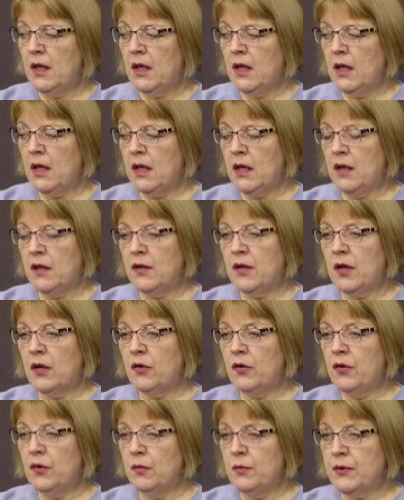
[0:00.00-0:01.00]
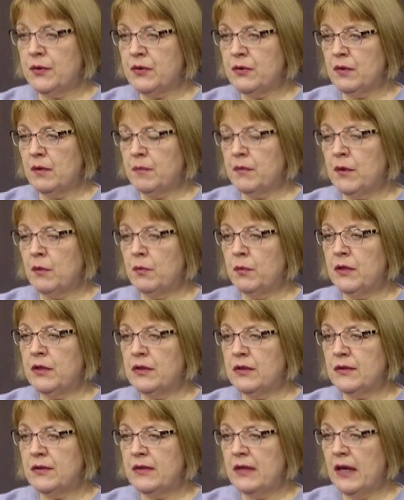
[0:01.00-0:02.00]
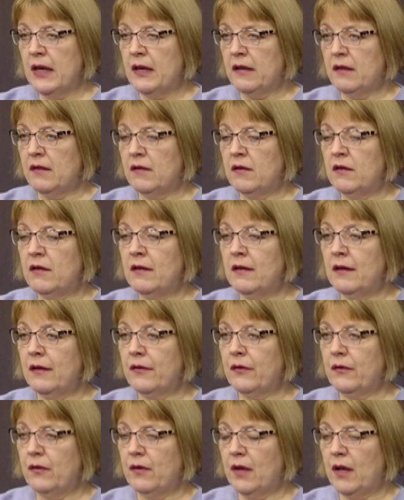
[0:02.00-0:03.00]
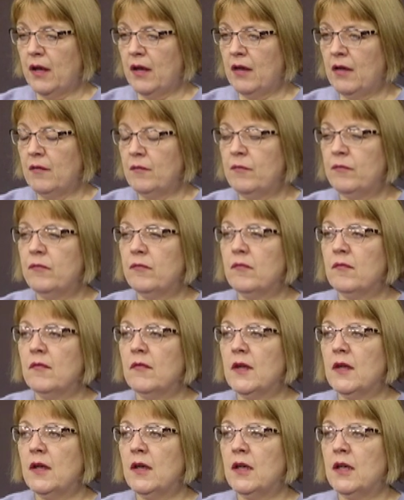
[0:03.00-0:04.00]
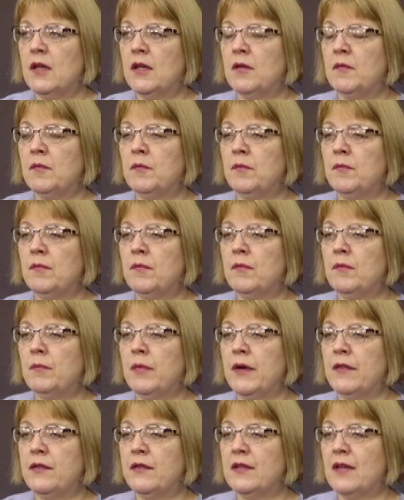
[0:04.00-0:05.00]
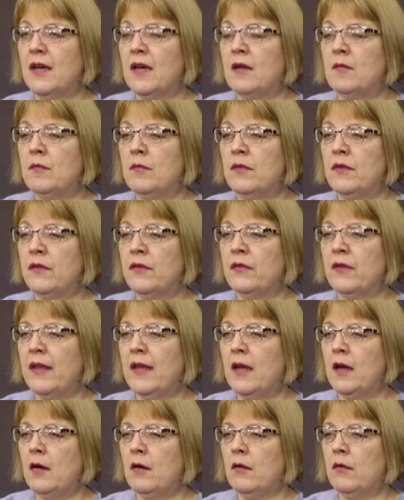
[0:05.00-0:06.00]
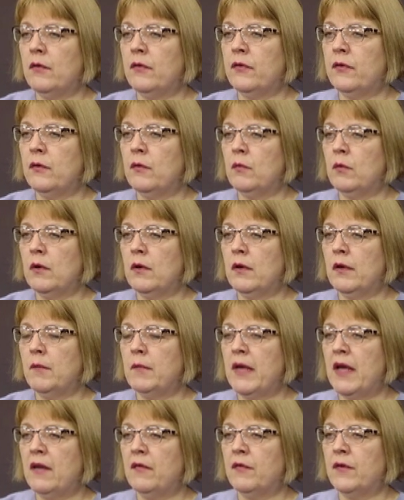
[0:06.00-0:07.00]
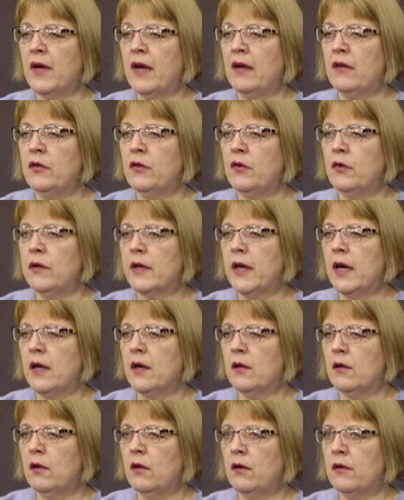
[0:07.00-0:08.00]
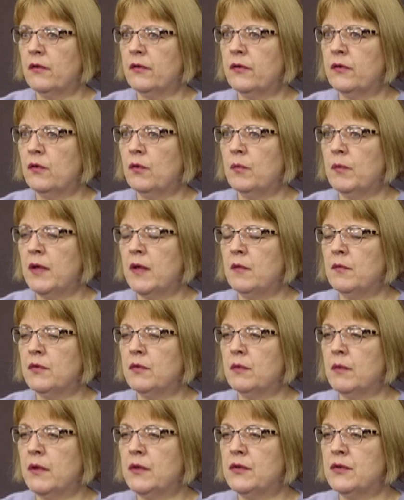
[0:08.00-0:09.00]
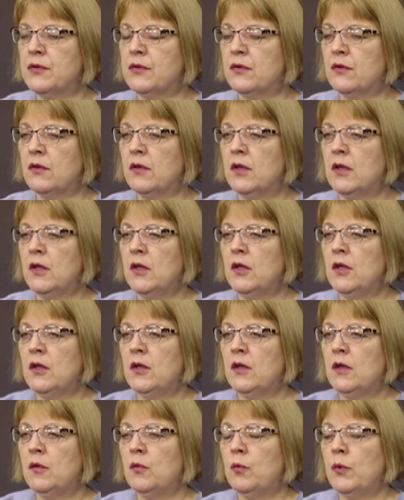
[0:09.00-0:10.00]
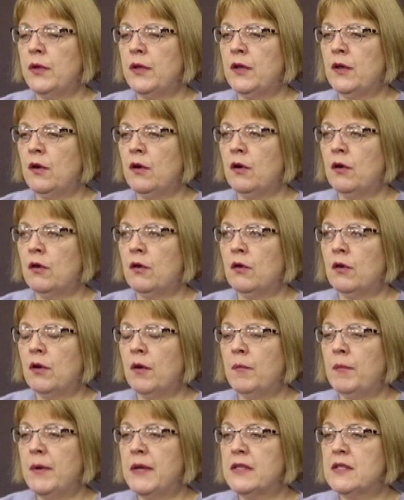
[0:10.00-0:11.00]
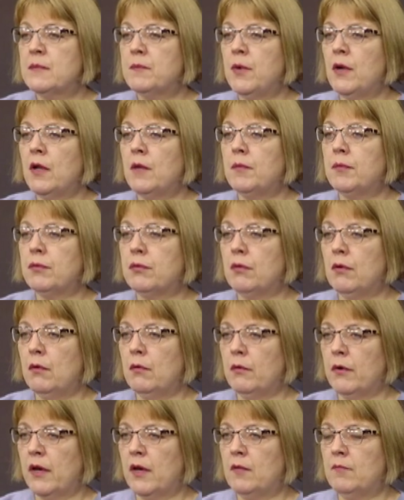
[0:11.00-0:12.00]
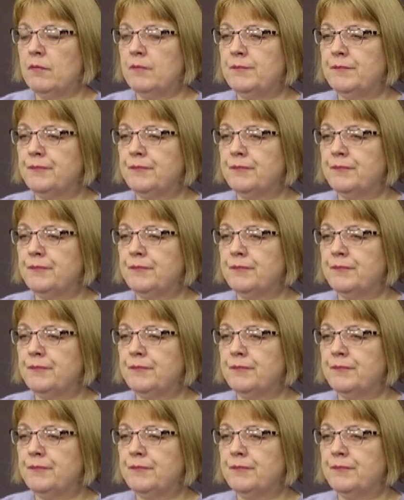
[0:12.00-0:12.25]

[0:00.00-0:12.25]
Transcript: And our newest trip that we just added yesterday um, by the time this airs, you will have gotten your catalog, so you'll be able to register. We are a baseball program.